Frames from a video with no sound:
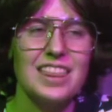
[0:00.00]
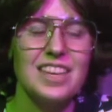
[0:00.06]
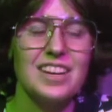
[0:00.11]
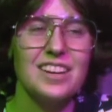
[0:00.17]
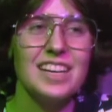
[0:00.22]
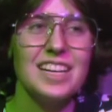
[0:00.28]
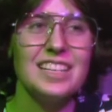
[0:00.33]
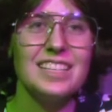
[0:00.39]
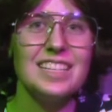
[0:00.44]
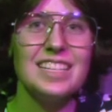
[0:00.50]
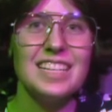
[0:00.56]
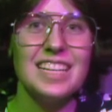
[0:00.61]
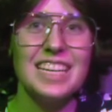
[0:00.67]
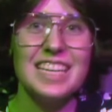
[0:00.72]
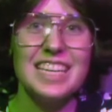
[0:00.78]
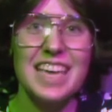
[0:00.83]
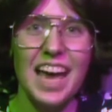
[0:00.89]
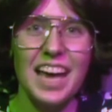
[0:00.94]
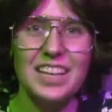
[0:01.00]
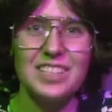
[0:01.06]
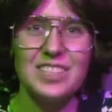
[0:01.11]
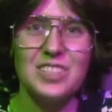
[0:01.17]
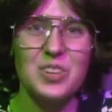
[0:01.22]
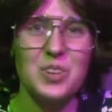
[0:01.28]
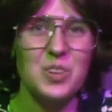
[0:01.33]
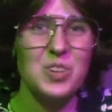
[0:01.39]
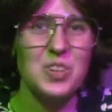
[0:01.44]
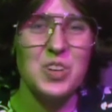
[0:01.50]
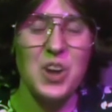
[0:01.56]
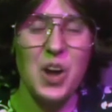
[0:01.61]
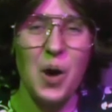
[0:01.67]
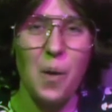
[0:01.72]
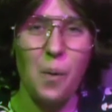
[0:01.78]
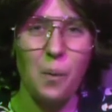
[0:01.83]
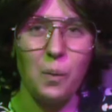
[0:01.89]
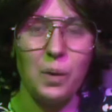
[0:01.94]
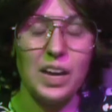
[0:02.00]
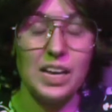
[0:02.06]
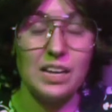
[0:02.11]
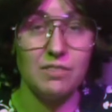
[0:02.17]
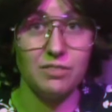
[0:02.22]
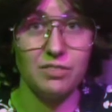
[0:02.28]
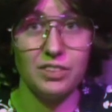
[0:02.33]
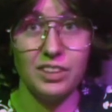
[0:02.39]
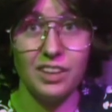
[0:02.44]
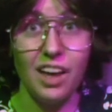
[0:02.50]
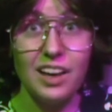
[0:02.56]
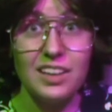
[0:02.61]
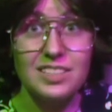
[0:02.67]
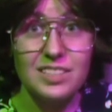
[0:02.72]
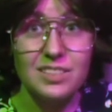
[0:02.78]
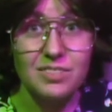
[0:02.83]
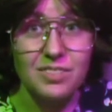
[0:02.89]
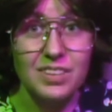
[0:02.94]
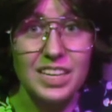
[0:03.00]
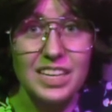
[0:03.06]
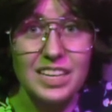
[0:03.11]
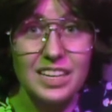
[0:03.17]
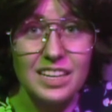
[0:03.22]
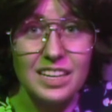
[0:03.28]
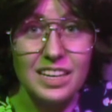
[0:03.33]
There isn't a yes or no in philosophy.